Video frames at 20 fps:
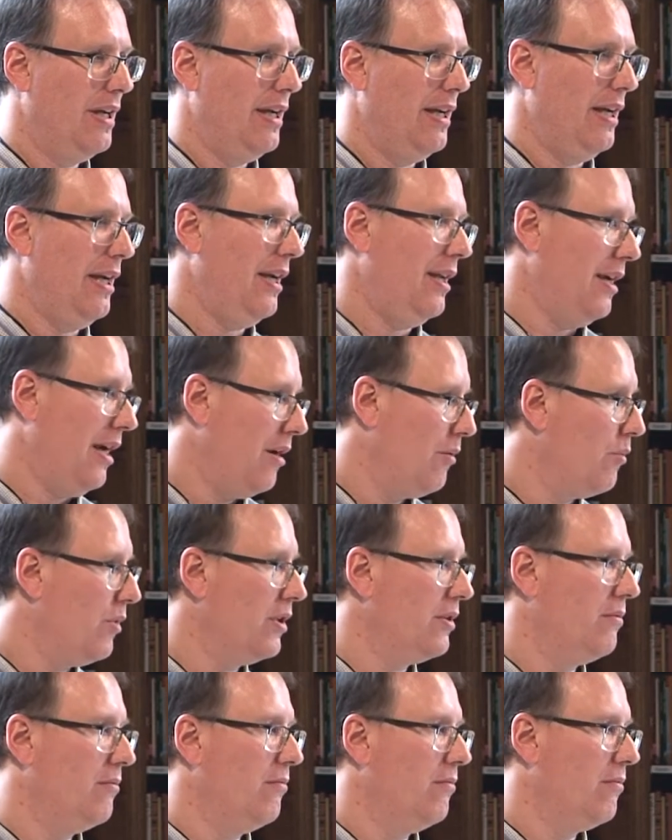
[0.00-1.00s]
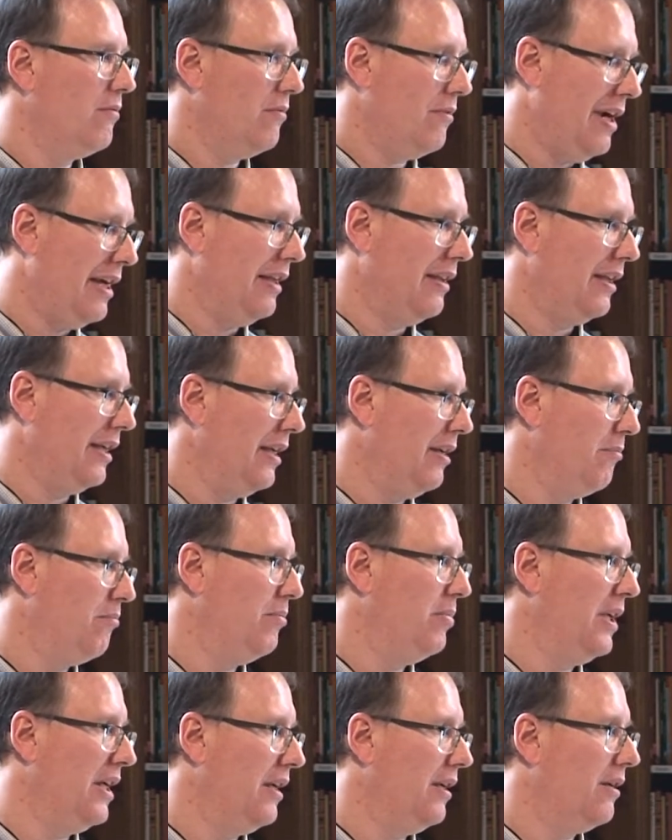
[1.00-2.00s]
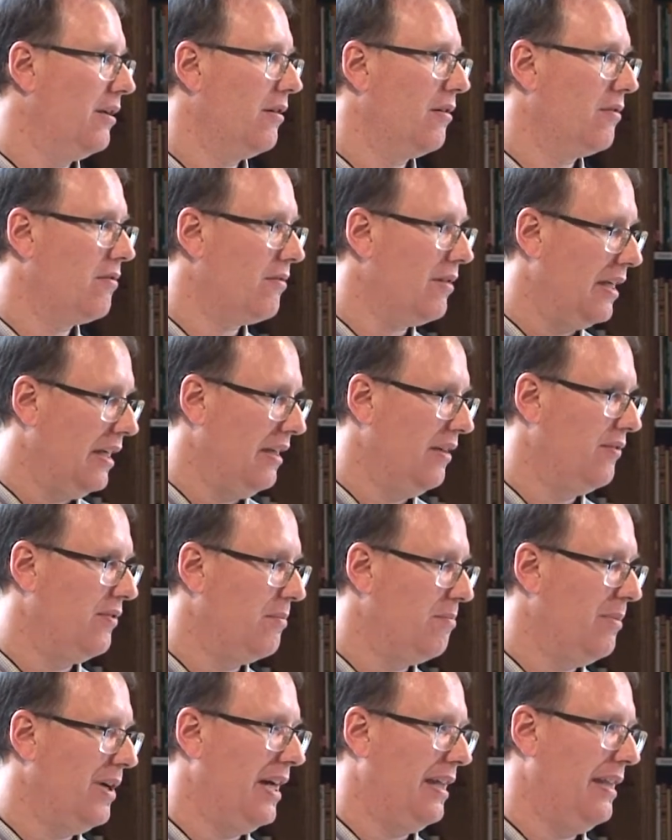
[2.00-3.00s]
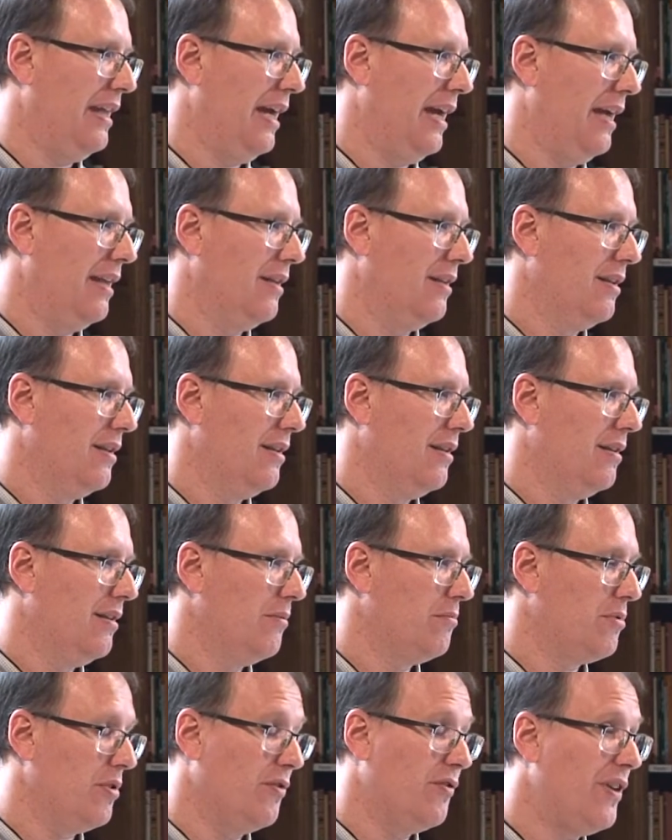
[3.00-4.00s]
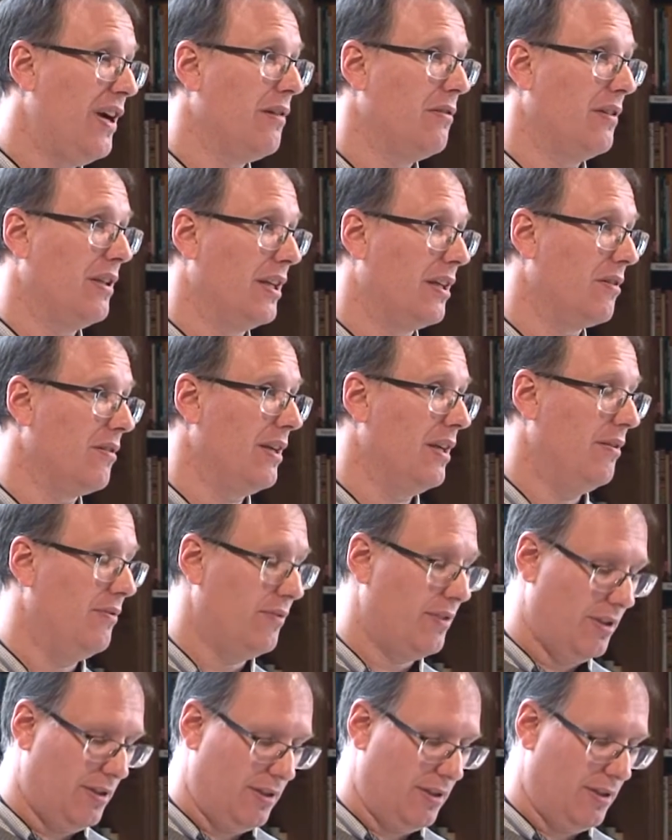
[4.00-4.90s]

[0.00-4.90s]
And I would rightly be grieved by that, profoundly grieved.